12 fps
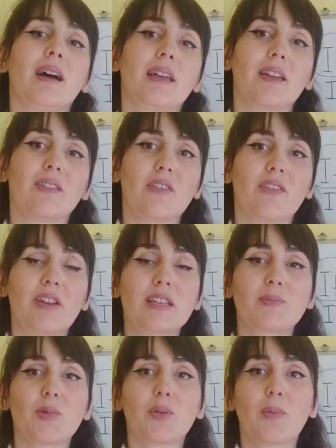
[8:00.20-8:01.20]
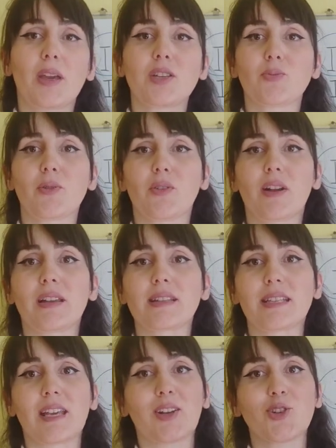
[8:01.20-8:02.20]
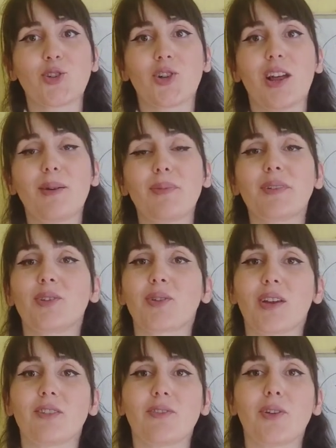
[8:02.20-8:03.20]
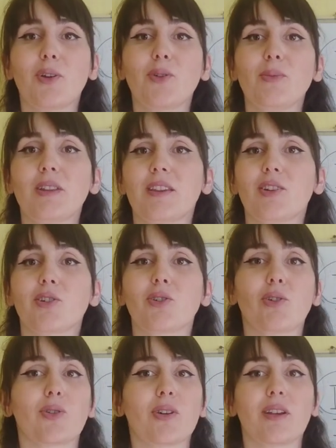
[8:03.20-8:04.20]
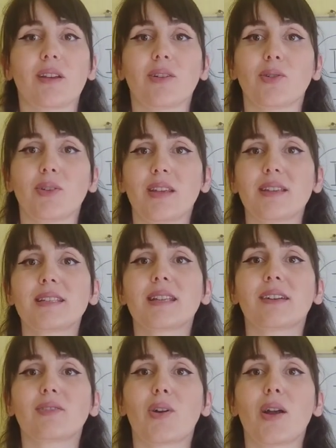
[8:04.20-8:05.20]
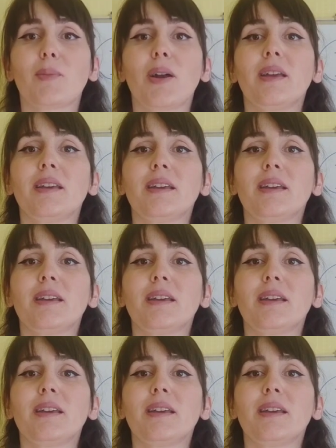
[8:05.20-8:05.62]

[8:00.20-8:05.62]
I have a Facebook page, Miranda's English Club. You can follow me there or on Instagram.